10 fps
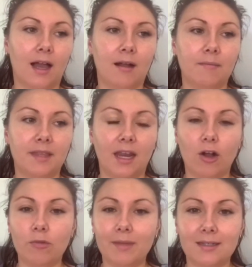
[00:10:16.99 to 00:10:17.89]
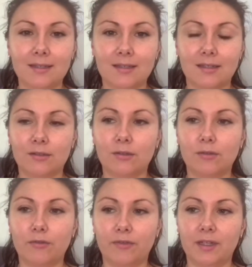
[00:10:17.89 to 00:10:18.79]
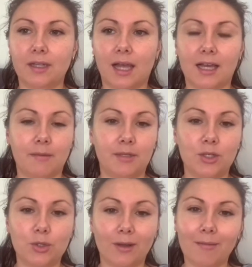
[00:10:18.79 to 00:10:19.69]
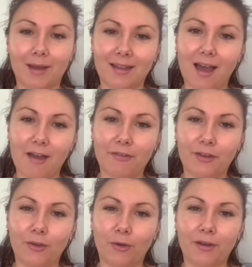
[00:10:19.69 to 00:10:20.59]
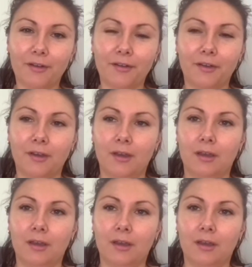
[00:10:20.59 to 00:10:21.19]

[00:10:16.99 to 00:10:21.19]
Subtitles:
that help me to still feel like I'm enjoying my life and not